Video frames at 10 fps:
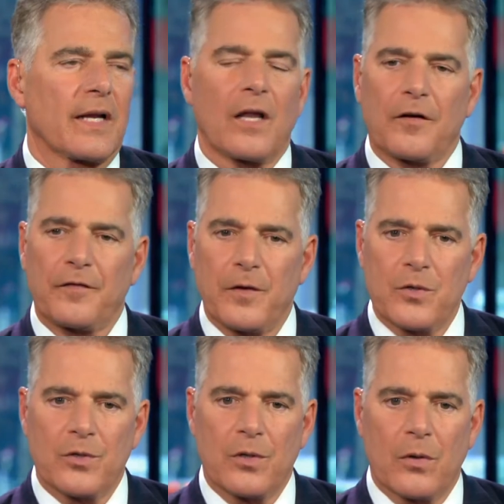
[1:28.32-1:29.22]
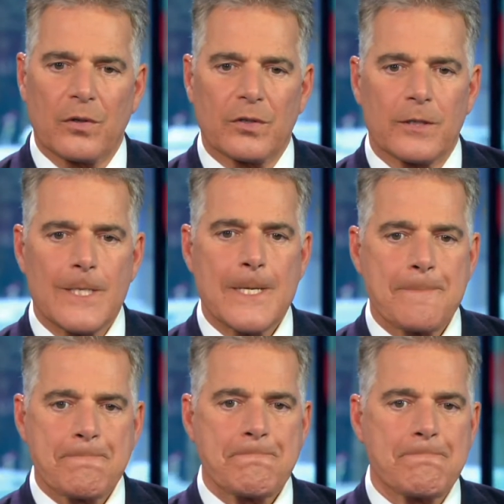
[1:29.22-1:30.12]
a lot of fears you notice,
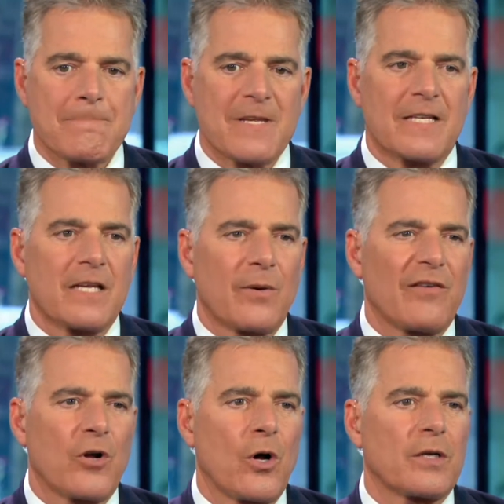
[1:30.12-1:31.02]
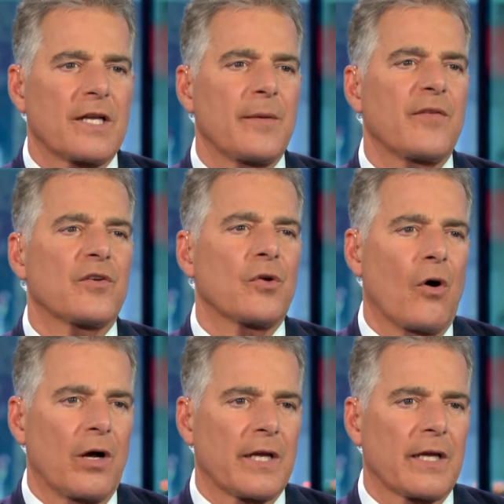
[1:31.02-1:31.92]
is that we're having a hard time even
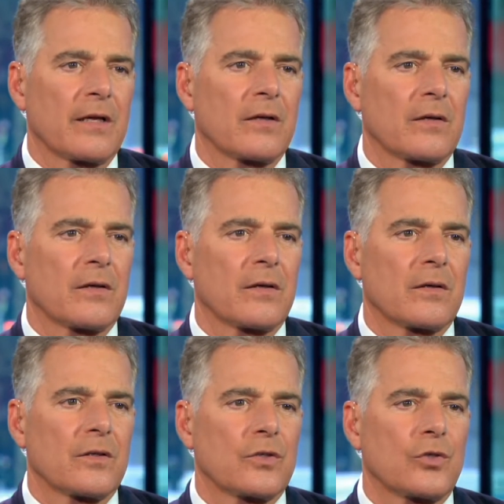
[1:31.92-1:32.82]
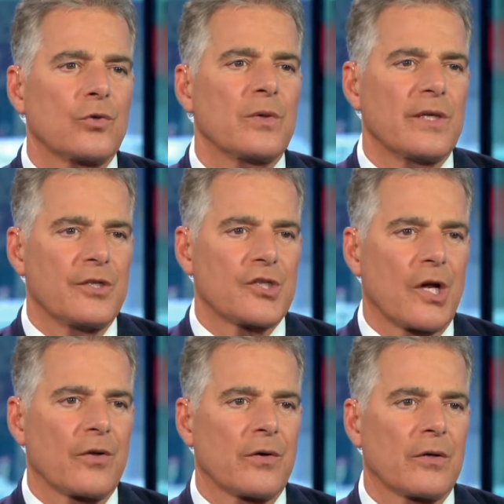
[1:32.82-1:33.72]
talking to each
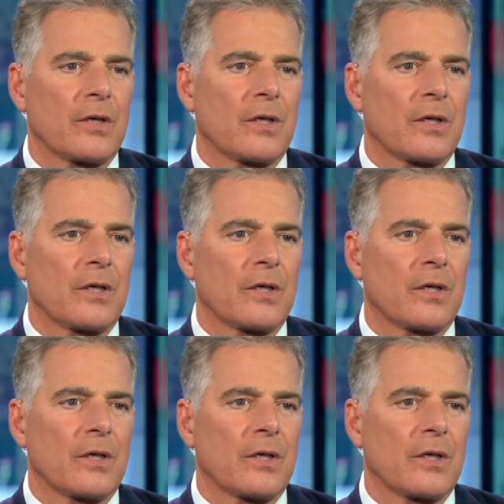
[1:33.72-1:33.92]
other